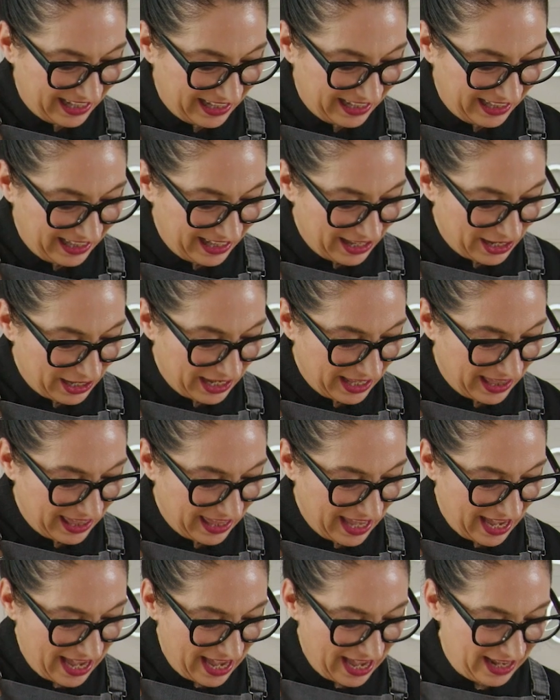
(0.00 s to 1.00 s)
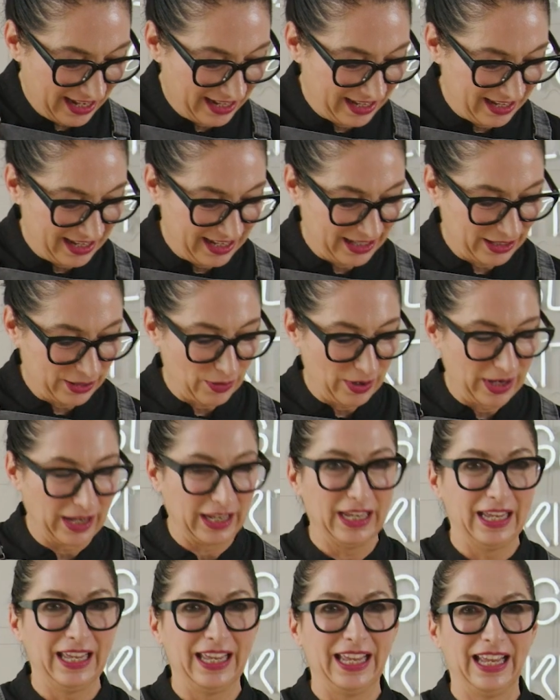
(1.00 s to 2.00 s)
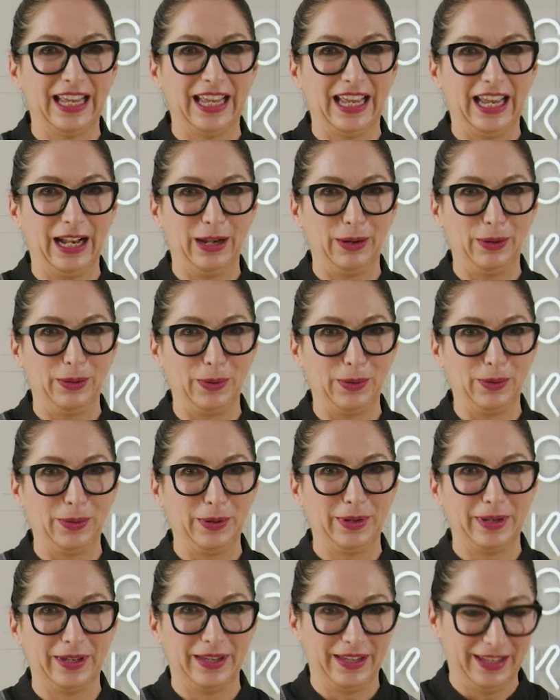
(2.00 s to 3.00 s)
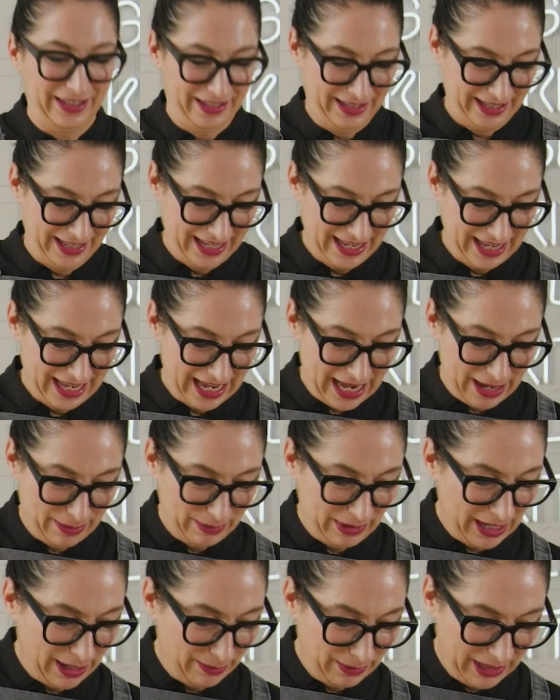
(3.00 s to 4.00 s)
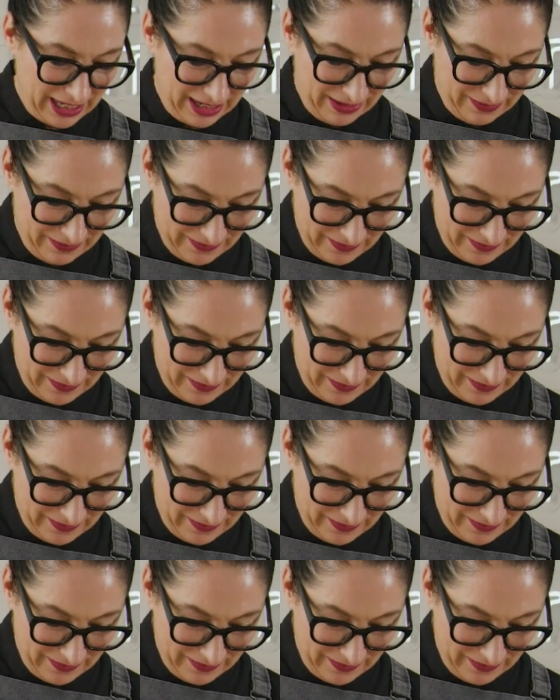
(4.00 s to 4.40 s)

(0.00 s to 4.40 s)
Look at that. It's going, hello. I'm yummy.